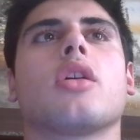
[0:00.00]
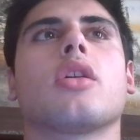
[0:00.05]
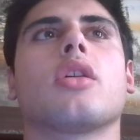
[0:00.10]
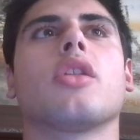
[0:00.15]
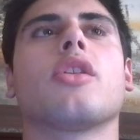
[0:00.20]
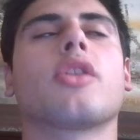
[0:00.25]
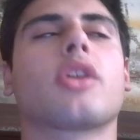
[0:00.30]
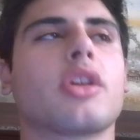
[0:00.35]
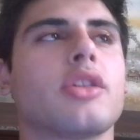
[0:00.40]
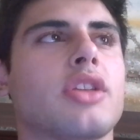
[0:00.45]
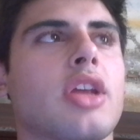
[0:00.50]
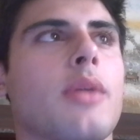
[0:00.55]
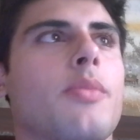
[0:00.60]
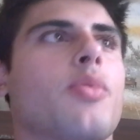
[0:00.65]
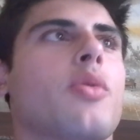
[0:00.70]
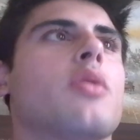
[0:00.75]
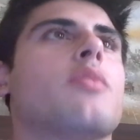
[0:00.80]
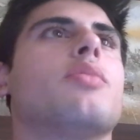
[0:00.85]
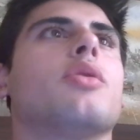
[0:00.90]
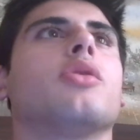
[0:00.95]
their
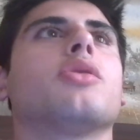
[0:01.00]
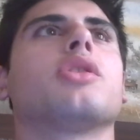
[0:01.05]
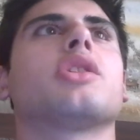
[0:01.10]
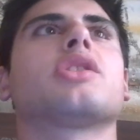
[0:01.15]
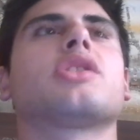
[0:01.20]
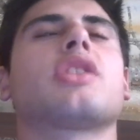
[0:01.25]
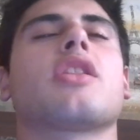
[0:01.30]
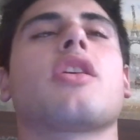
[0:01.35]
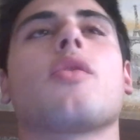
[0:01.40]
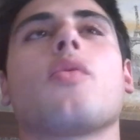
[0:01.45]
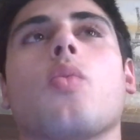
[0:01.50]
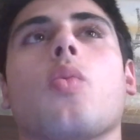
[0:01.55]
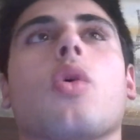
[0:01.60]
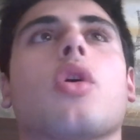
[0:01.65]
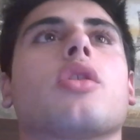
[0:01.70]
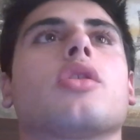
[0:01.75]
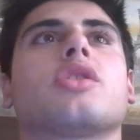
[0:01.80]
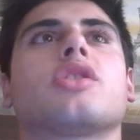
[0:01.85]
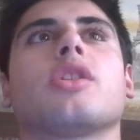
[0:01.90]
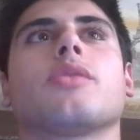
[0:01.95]
contemporary buildings and they
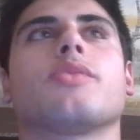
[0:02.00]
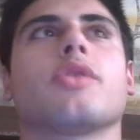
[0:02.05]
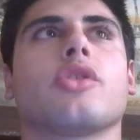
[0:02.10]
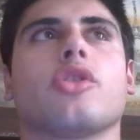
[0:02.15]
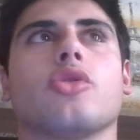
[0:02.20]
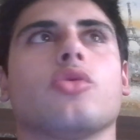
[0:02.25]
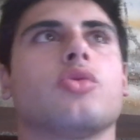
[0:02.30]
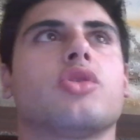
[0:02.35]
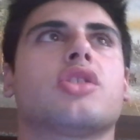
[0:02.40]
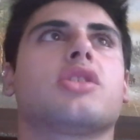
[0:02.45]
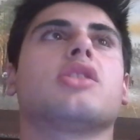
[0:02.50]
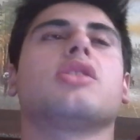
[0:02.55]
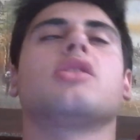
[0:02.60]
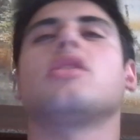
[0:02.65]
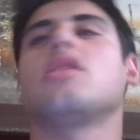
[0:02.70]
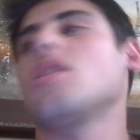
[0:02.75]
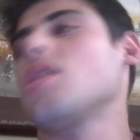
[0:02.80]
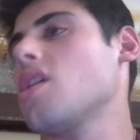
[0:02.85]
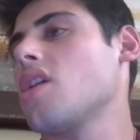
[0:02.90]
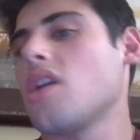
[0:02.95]
weren't something that you'd
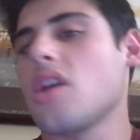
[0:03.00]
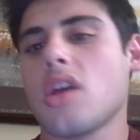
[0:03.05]
see